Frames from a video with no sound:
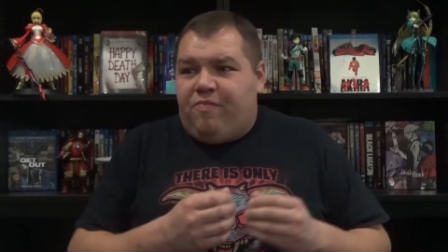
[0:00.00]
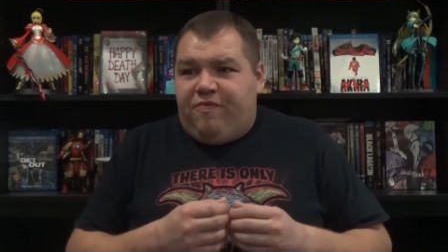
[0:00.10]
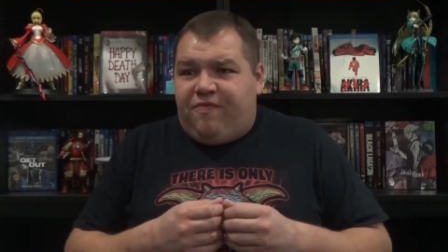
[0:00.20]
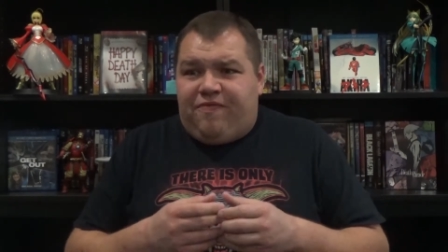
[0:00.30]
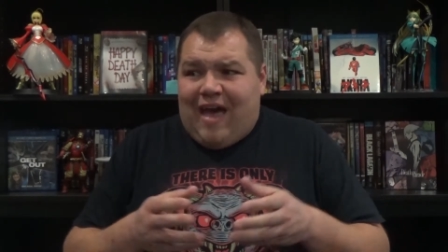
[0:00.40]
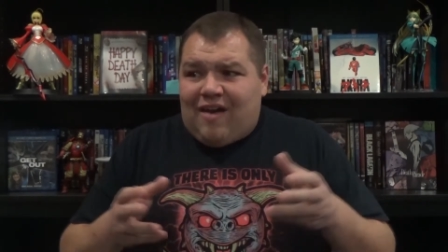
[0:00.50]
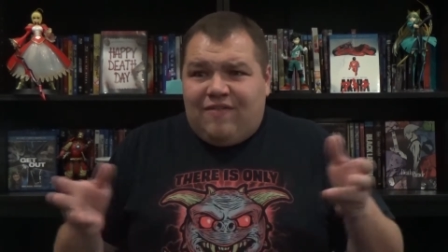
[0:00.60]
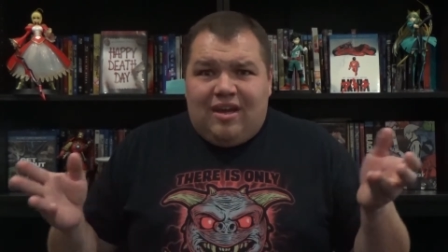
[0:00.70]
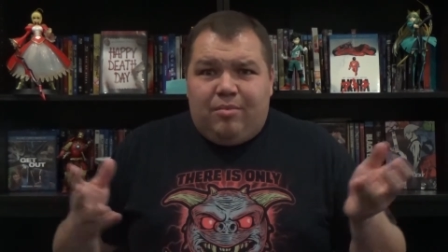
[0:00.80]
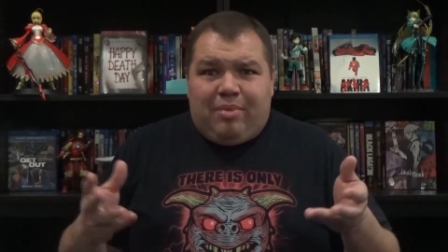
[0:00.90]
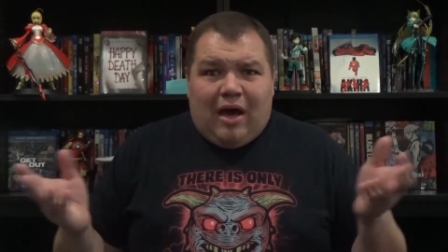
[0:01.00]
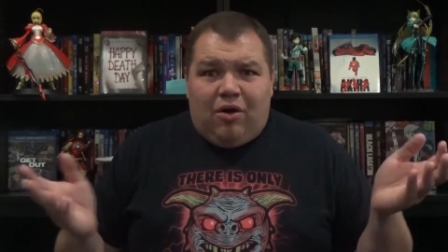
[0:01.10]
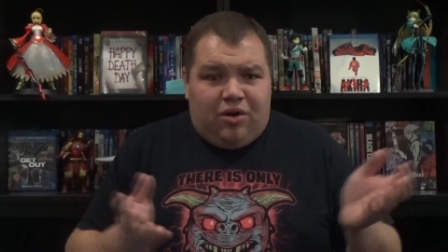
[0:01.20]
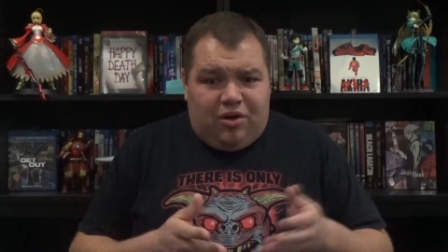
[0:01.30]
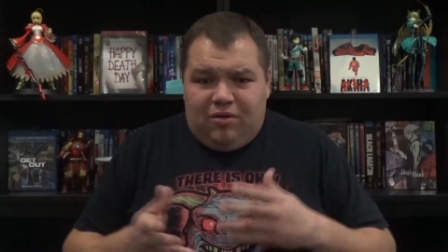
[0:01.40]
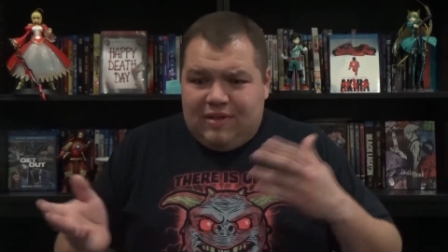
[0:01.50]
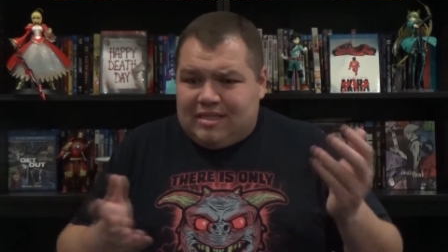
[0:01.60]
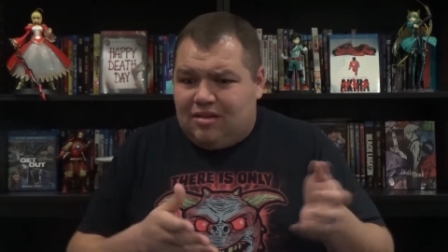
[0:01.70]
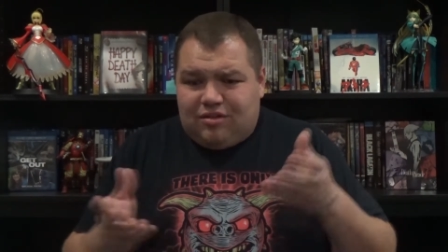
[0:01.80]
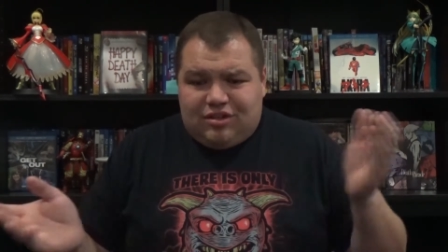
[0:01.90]
faffing about on all
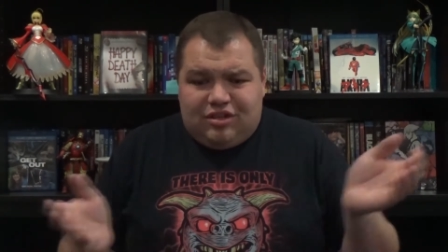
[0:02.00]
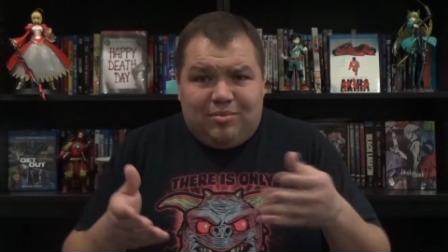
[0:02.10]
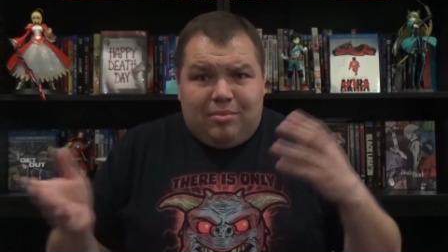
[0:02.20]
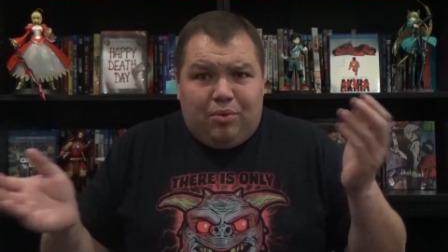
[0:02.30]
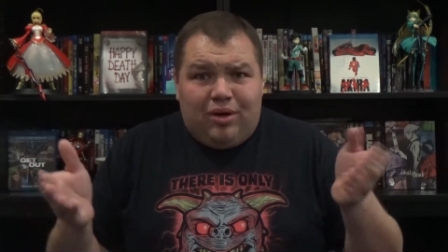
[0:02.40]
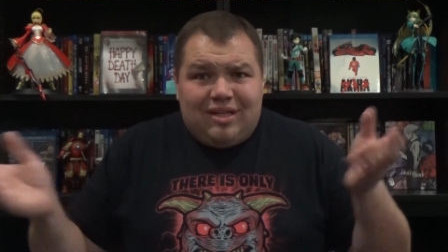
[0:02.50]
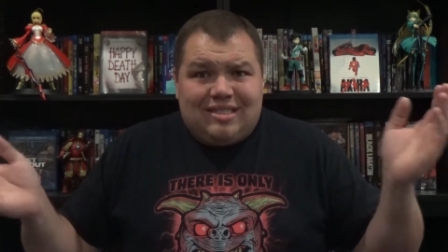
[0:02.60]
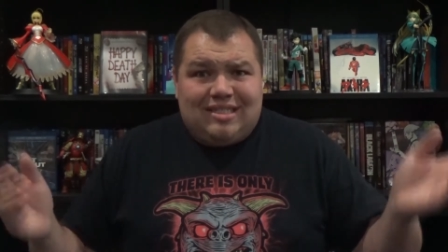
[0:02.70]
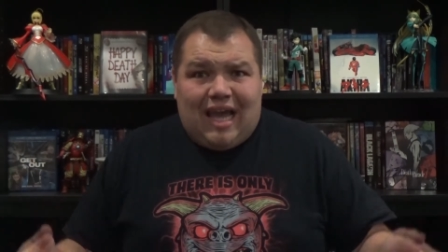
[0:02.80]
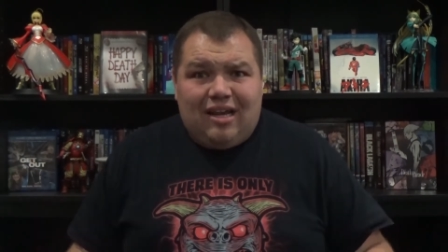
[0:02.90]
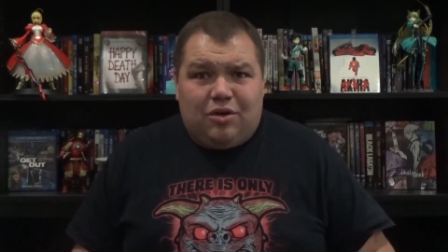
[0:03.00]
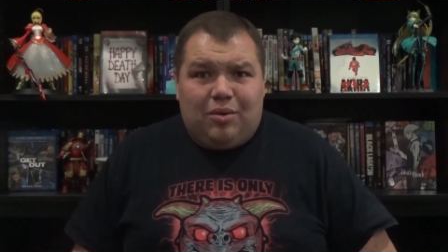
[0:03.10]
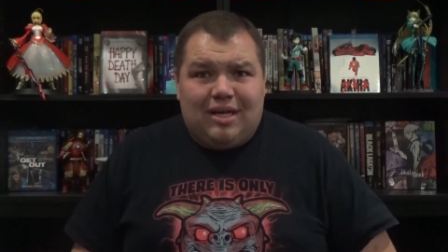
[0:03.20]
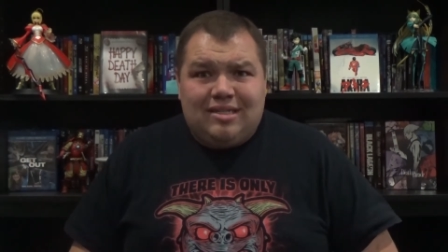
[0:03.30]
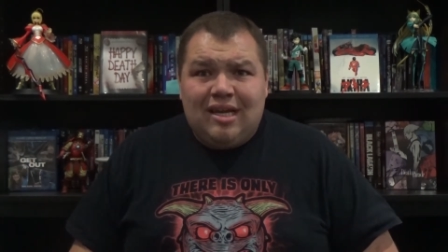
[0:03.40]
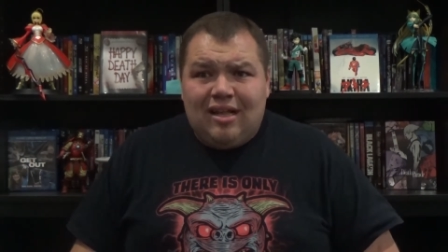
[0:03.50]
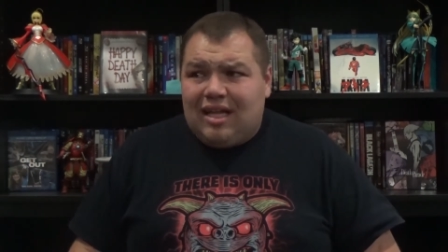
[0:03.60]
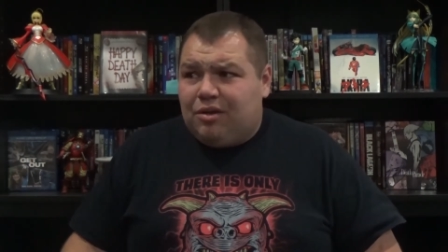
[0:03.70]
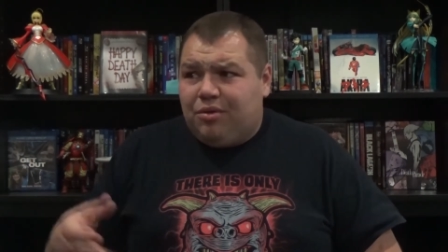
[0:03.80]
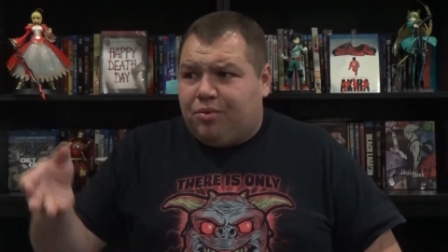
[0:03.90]
these little stupid pointless side quests
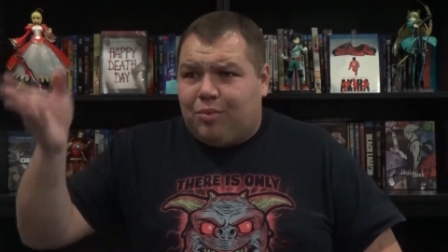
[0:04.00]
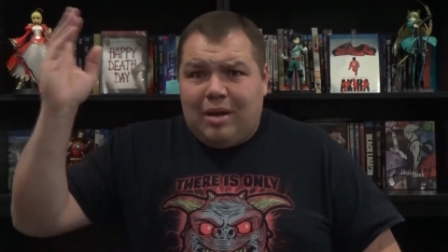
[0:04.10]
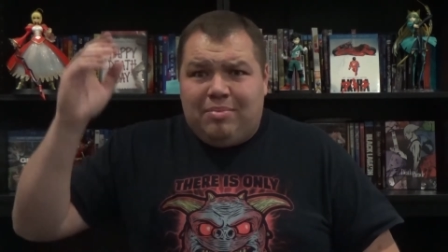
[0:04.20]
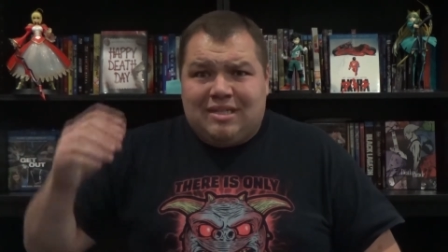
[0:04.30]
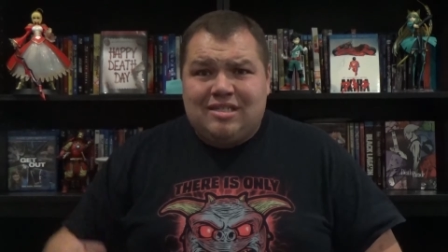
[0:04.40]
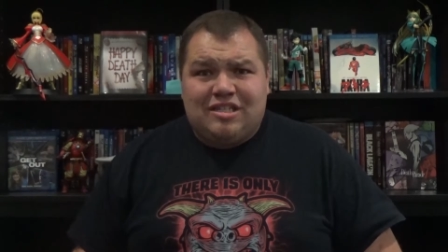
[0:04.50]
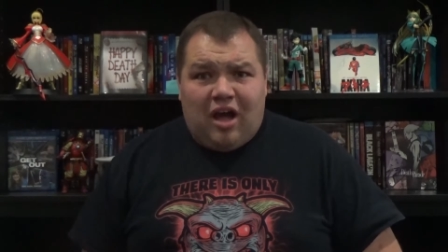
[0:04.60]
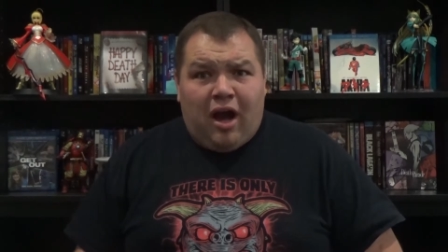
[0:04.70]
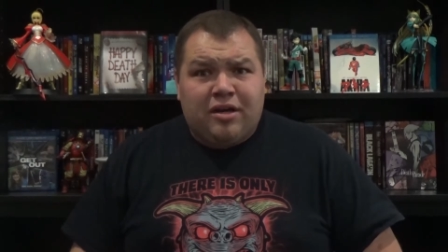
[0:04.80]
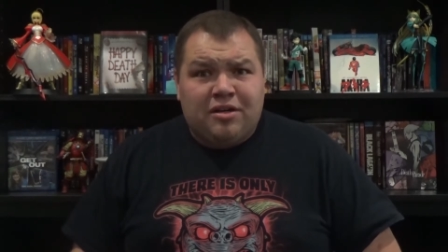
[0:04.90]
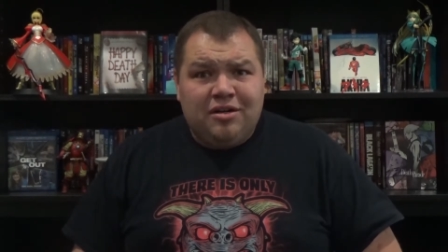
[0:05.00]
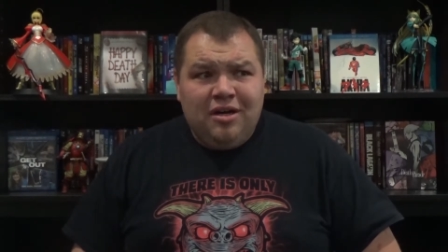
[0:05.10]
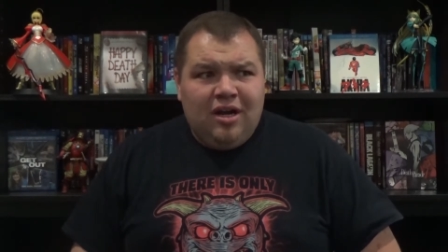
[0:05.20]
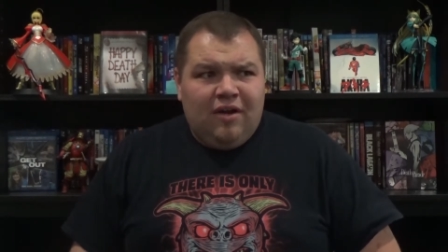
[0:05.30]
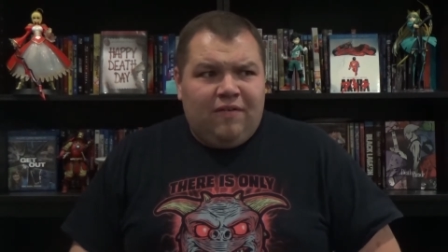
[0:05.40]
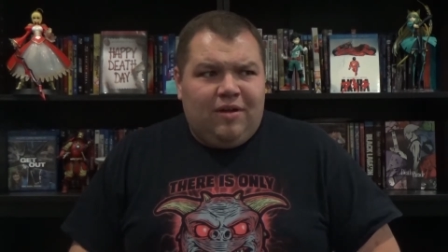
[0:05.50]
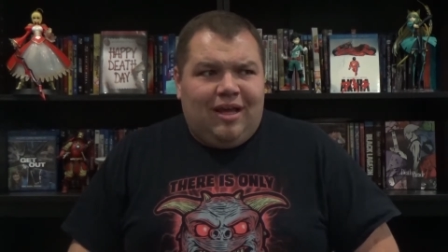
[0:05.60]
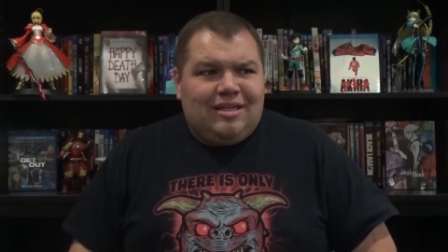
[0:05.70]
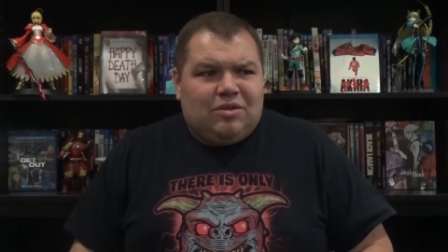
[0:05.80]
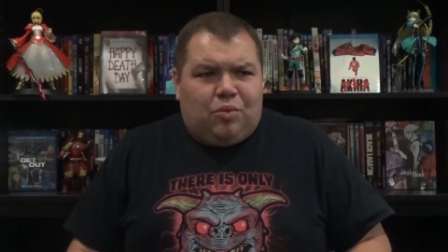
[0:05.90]
like with rapist doctor
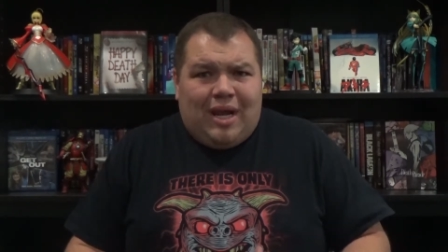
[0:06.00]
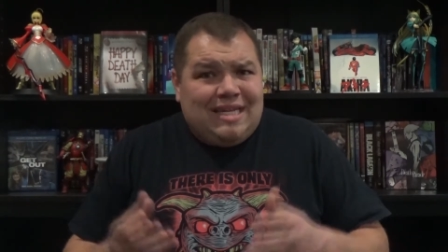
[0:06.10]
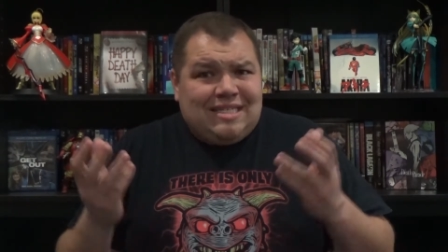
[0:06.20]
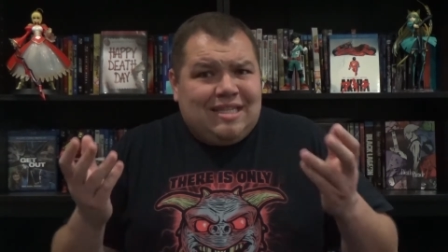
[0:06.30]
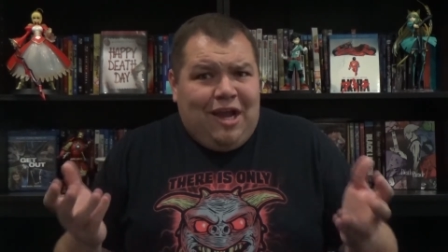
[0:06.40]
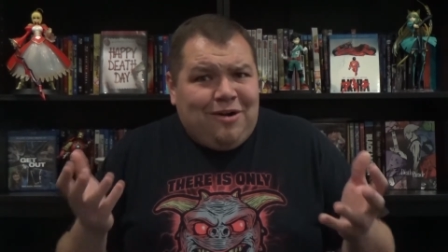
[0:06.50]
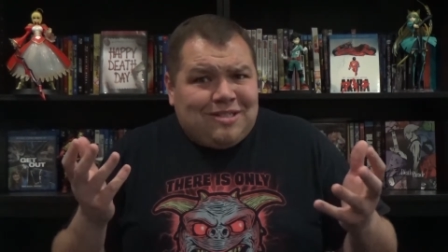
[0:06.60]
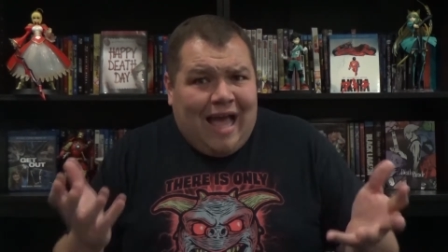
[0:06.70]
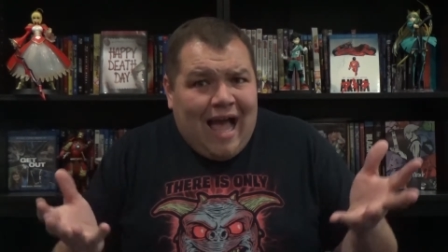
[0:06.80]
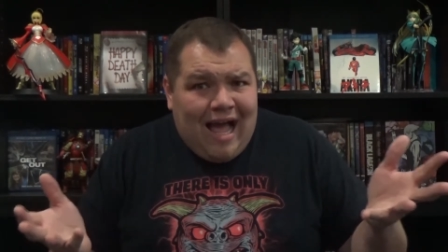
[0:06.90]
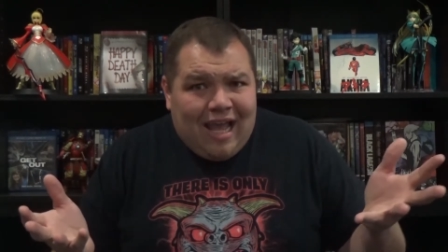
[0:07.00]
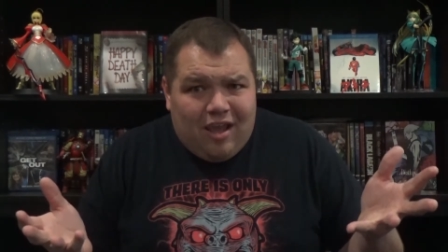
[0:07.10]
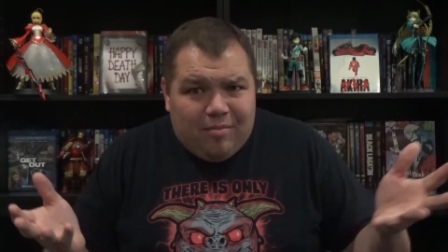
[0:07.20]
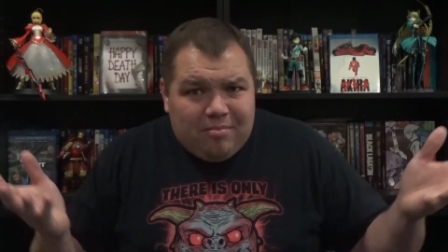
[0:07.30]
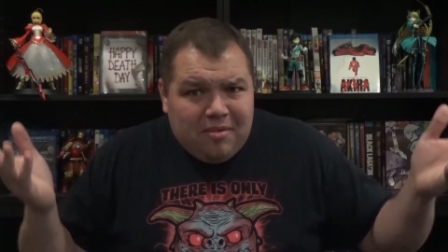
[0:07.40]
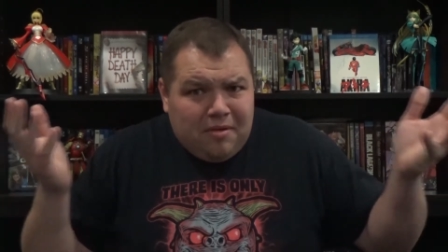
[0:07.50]
and waste their time?